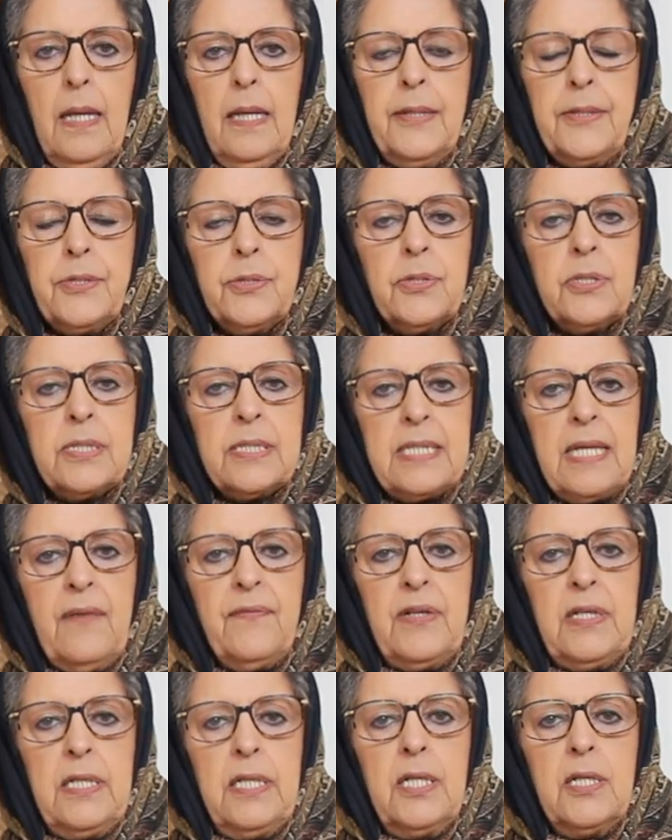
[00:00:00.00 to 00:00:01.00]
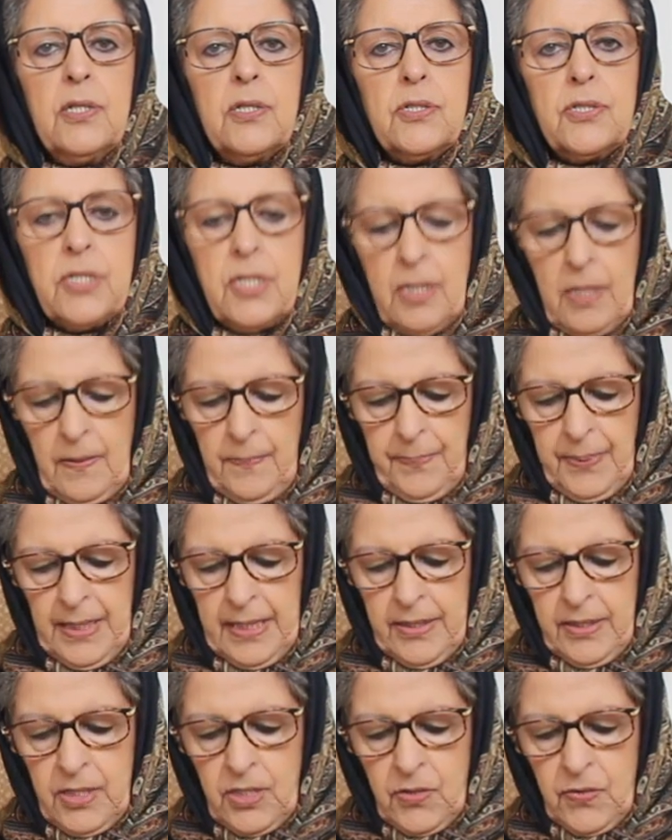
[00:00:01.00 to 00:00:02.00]
It took 7 years to
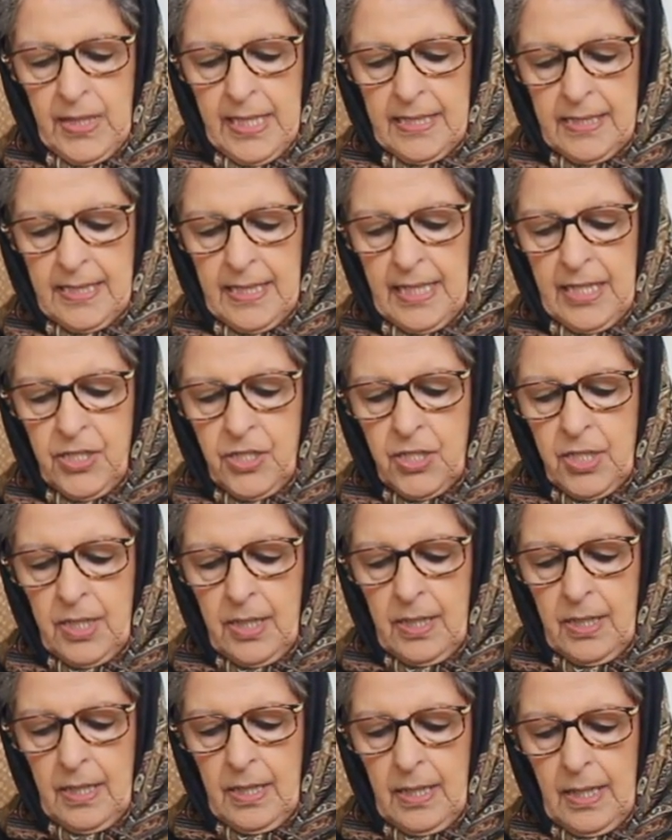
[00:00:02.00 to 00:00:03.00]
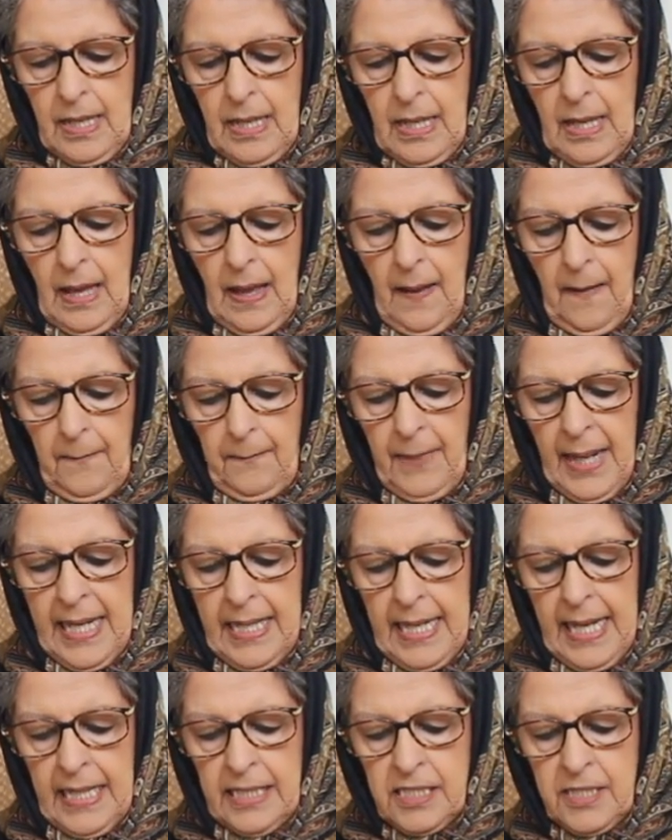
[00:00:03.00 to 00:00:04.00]
complete the translation.
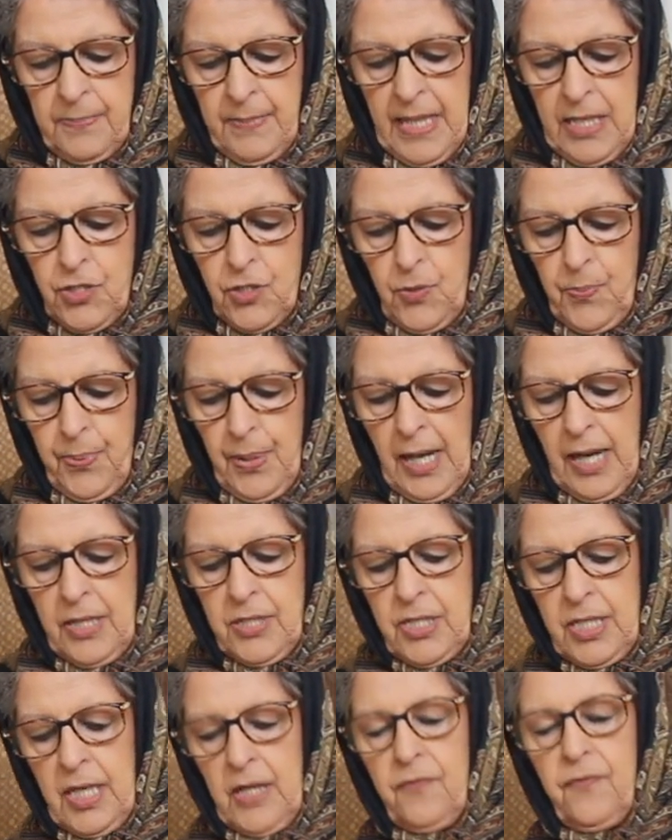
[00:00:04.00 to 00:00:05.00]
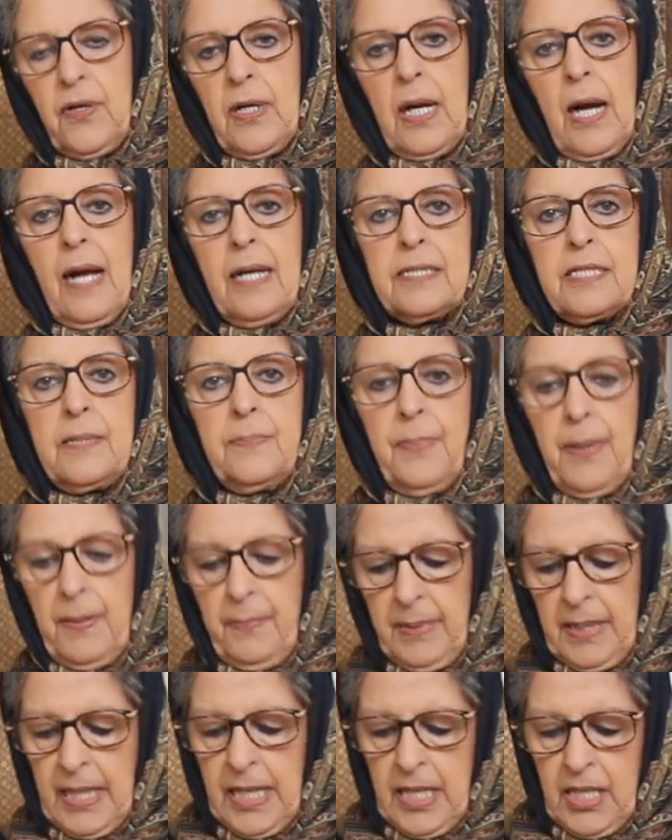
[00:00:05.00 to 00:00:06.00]
My next major project for Qazi
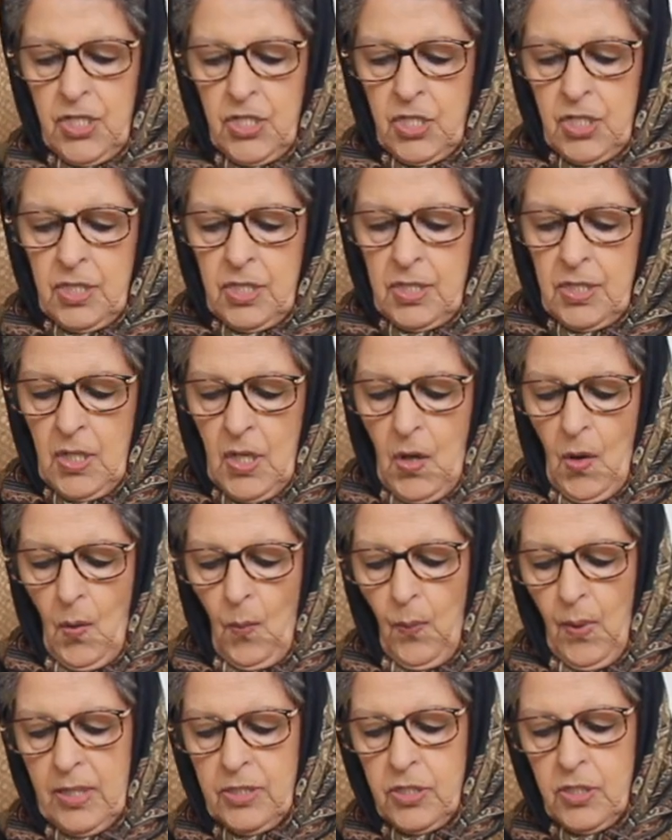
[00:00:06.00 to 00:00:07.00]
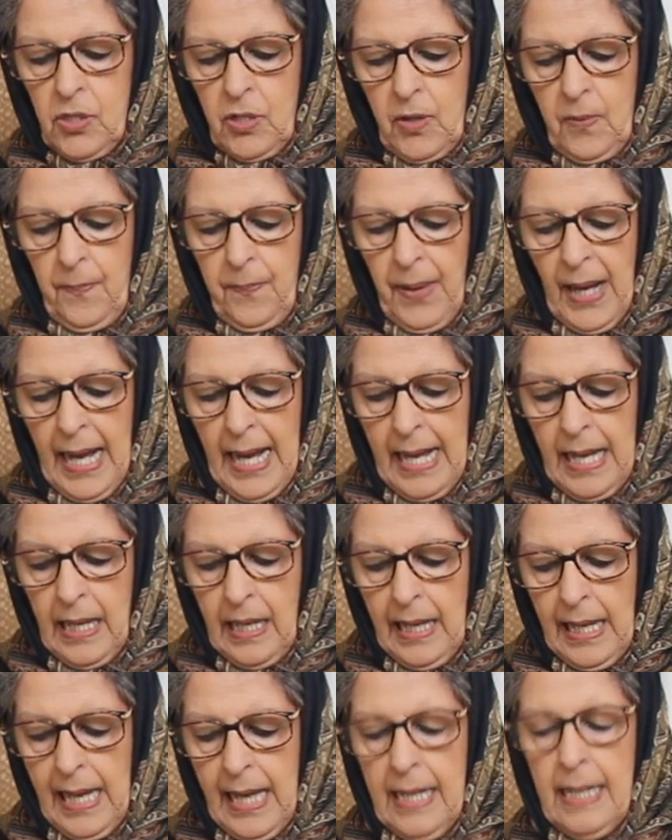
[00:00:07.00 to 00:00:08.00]
Publications was to
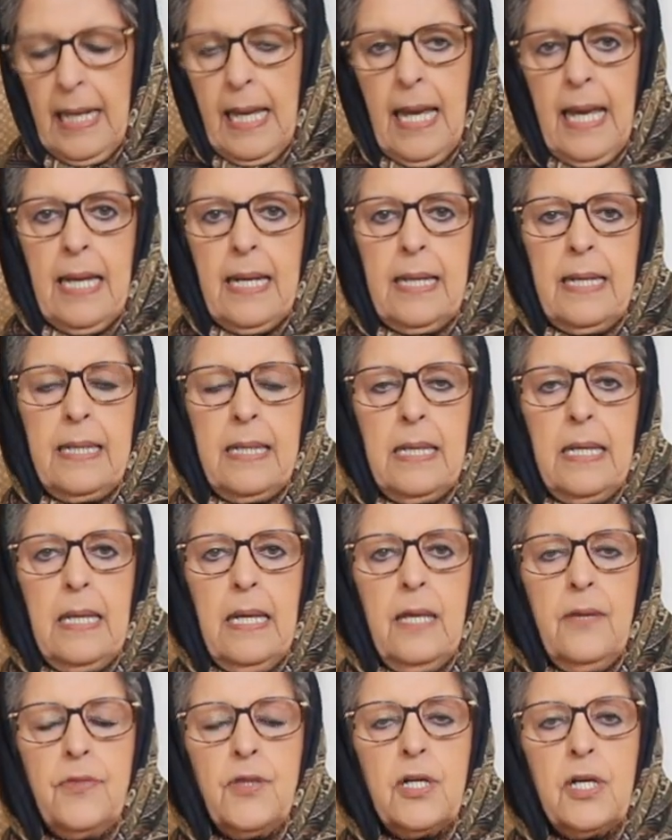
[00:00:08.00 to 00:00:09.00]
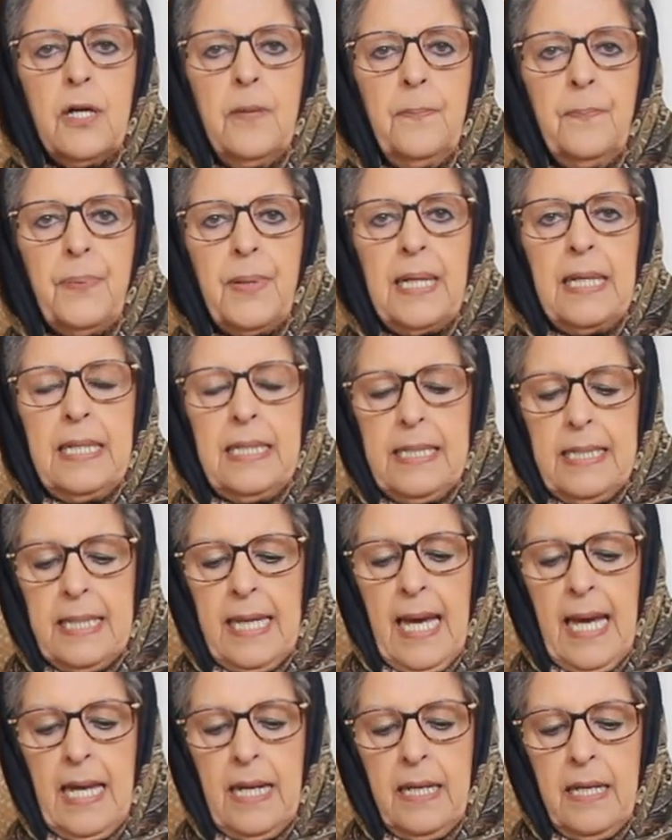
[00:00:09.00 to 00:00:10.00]
compile and edit the complete
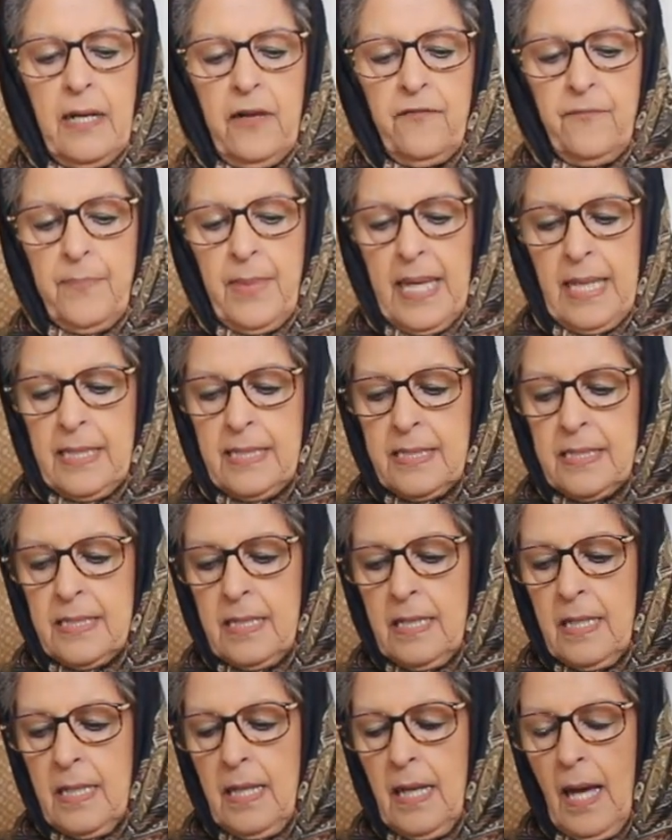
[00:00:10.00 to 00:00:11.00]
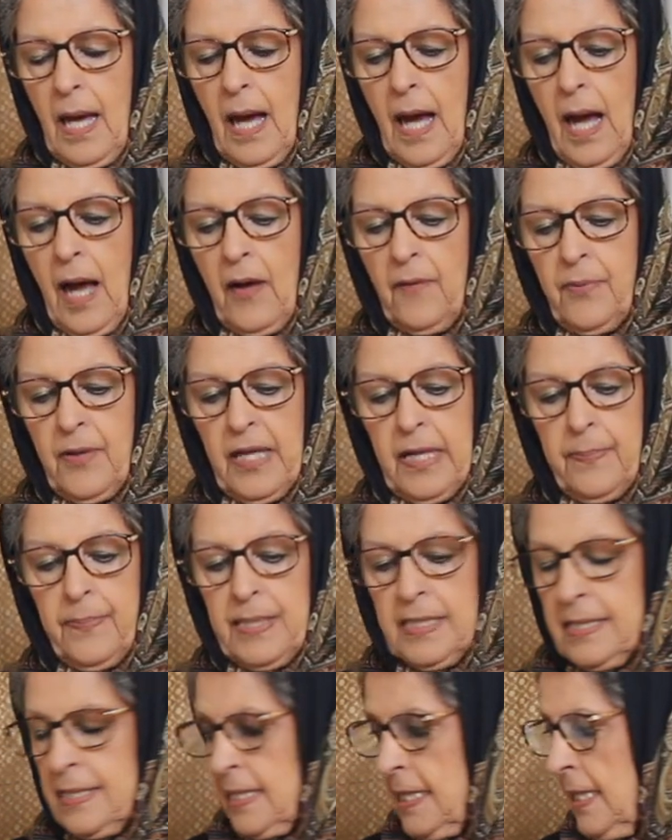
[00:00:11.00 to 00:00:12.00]
Canon of Medicine of
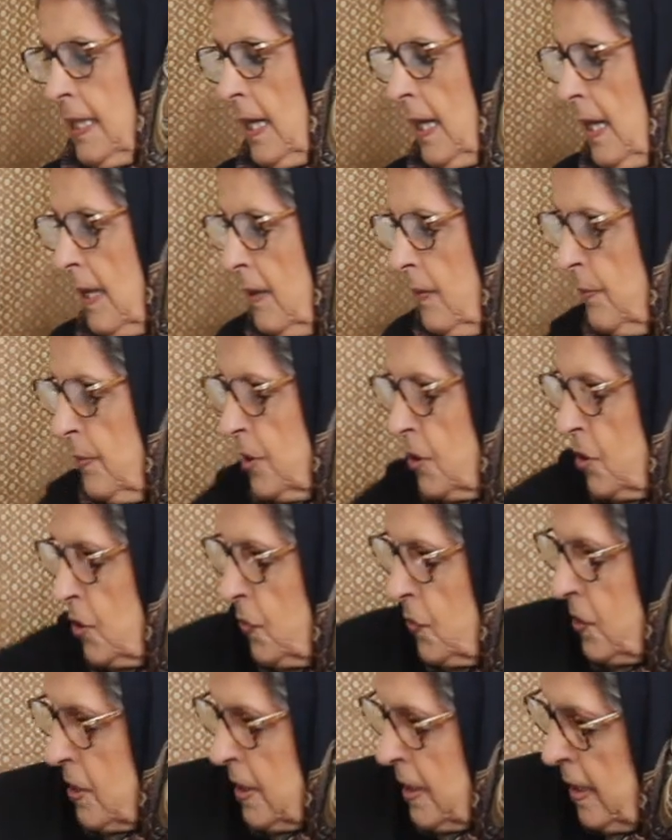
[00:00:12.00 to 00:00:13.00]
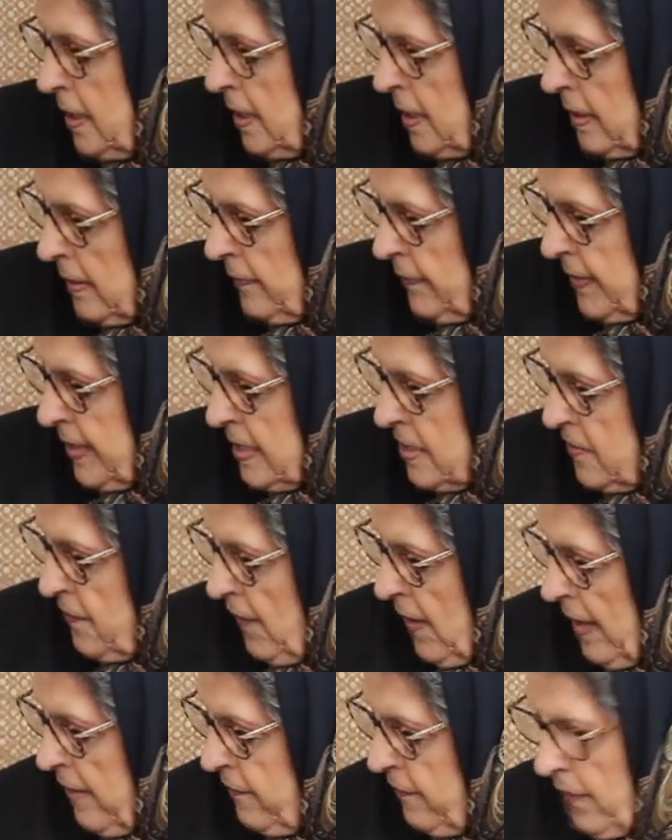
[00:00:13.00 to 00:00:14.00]
Ibn Sina, which you see here, these
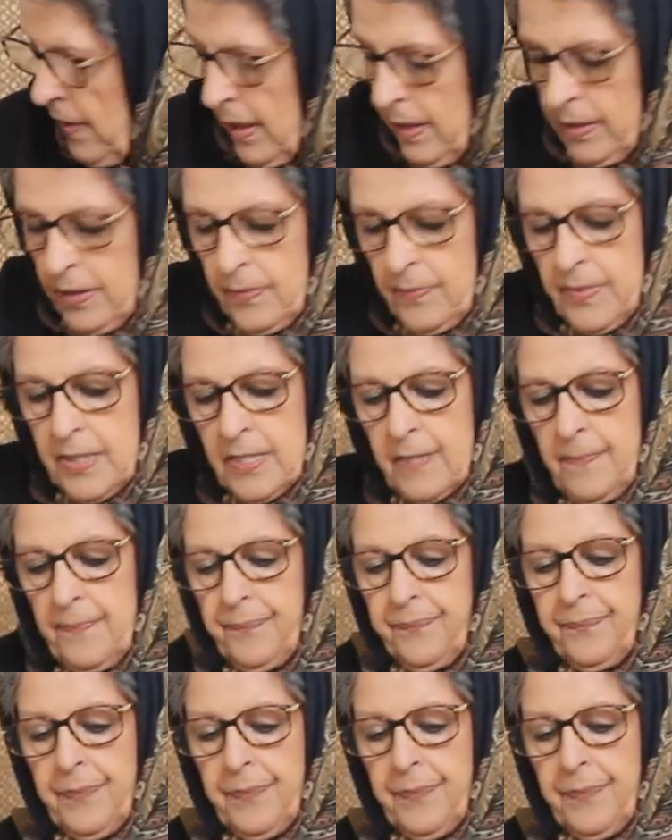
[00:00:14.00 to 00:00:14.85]
5 volumes.